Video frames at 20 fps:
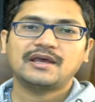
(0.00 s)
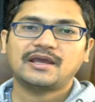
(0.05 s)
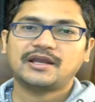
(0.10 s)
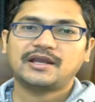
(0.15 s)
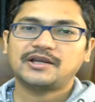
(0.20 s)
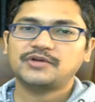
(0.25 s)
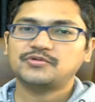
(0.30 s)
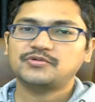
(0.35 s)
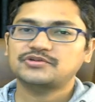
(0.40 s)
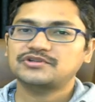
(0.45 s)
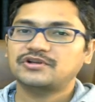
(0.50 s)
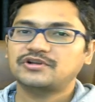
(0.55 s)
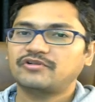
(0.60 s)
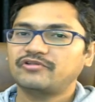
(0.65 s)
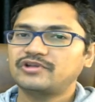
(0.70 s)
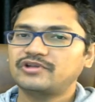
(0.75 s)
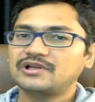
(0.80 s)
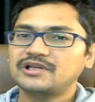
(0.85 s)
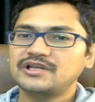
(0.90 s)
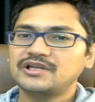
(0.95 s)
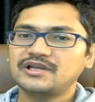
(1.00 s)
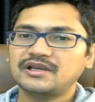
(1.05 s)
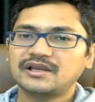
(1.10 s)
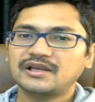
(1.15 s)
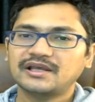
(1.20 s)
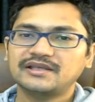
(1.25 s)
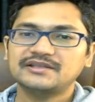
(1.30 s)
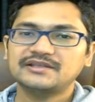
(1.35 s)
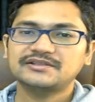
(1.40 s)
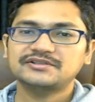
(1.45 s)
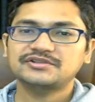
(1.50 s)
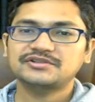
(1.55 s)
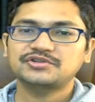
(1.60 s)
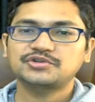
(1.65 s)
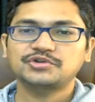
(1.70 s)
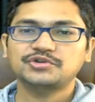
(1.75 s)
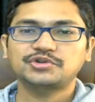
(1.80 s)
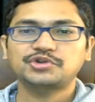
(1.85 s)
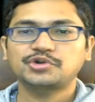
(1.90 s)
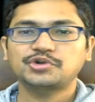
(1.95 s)
and it was a really nice
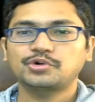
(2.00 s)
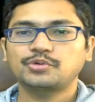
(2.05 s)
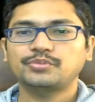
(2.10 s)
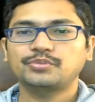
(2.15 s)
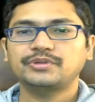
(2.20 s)
to show